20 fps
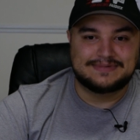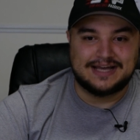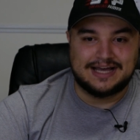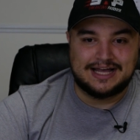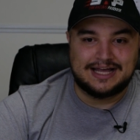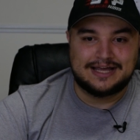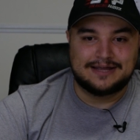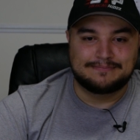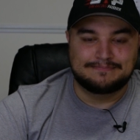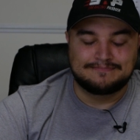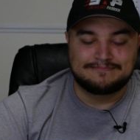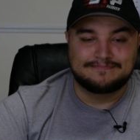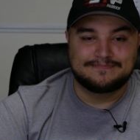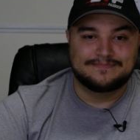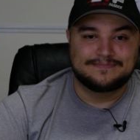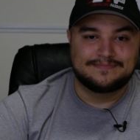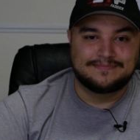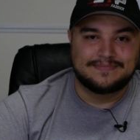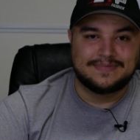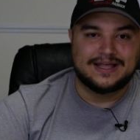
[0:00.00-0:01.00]
time,
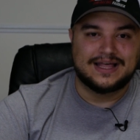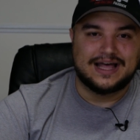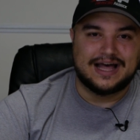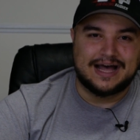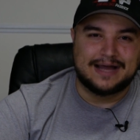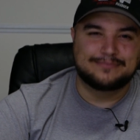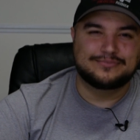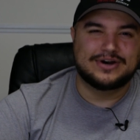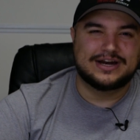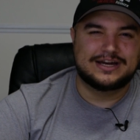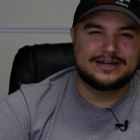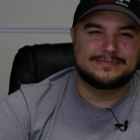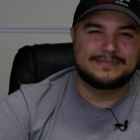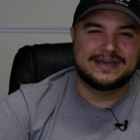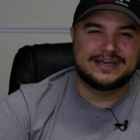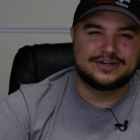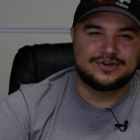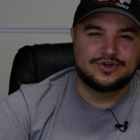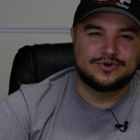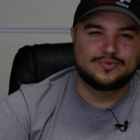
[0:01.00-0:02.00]
I'm ready to
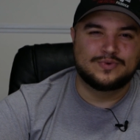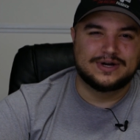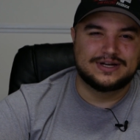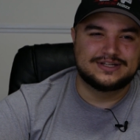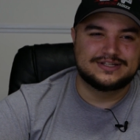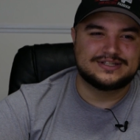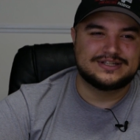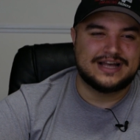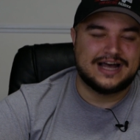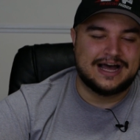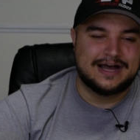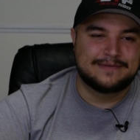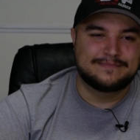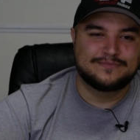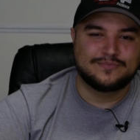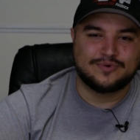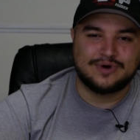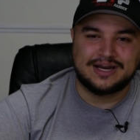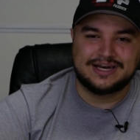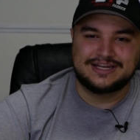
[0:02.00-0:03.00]
make new ones.
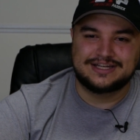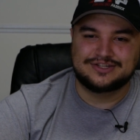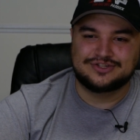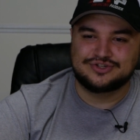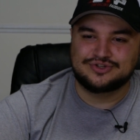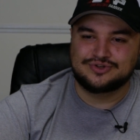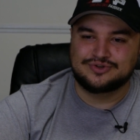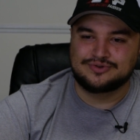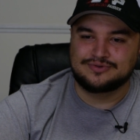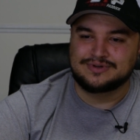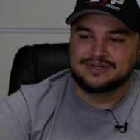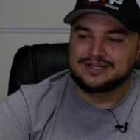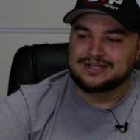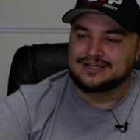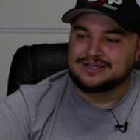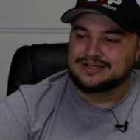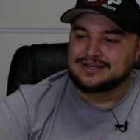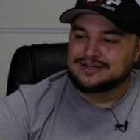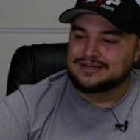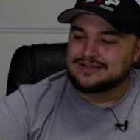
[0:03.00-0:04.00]
I'm ready to
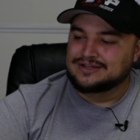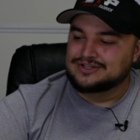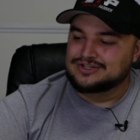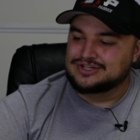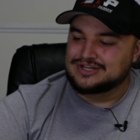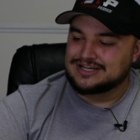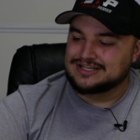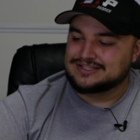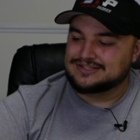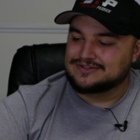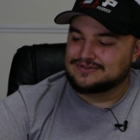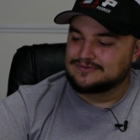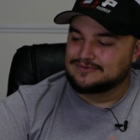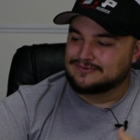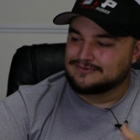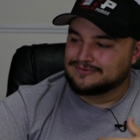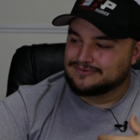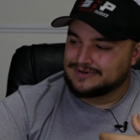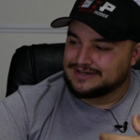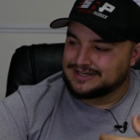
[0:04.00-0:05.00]
just
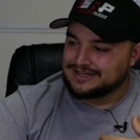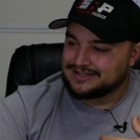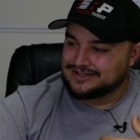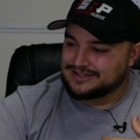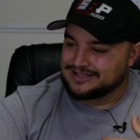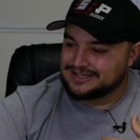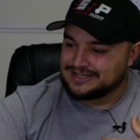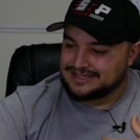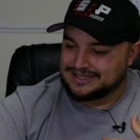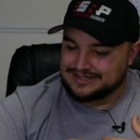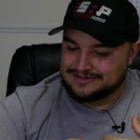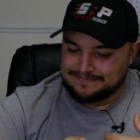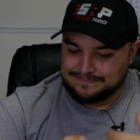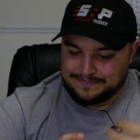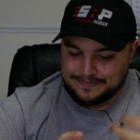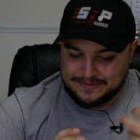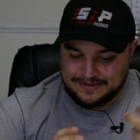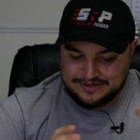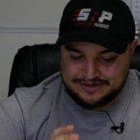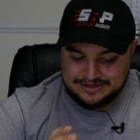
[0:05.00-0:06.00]
really
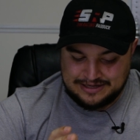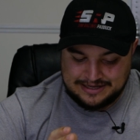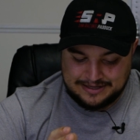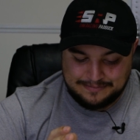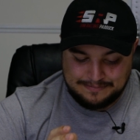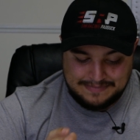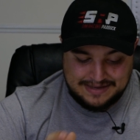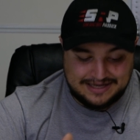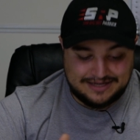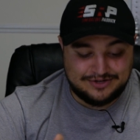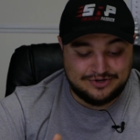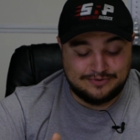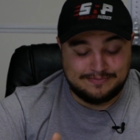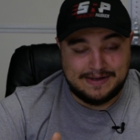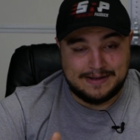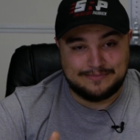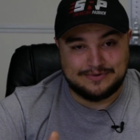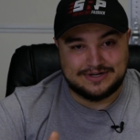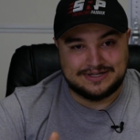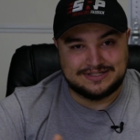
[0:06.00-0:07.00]
like make new
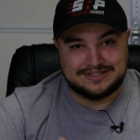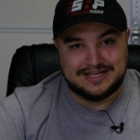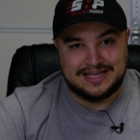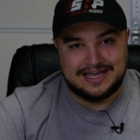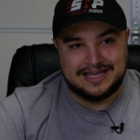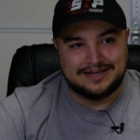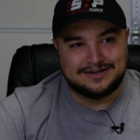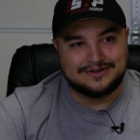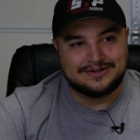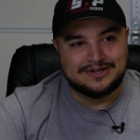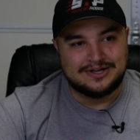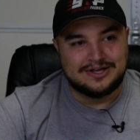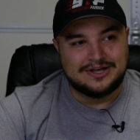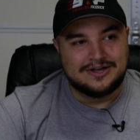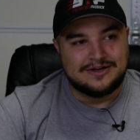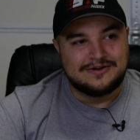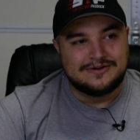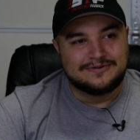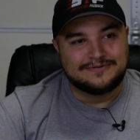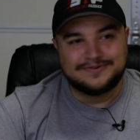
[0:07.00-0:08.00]
memories. And
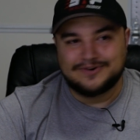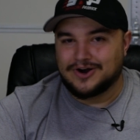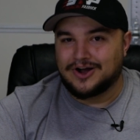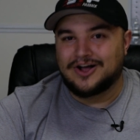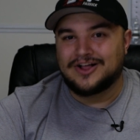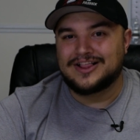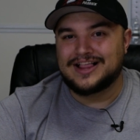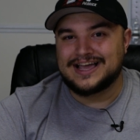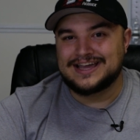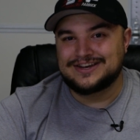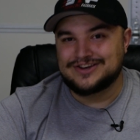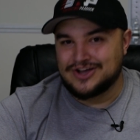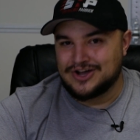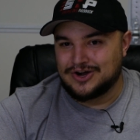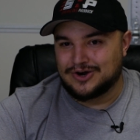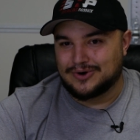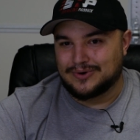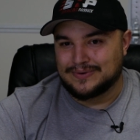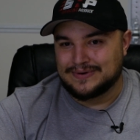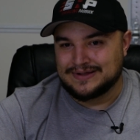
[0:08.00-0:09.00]
for all I
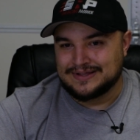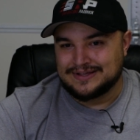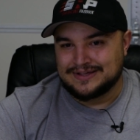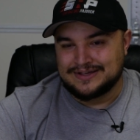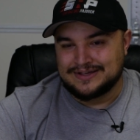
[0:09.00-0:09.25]
know,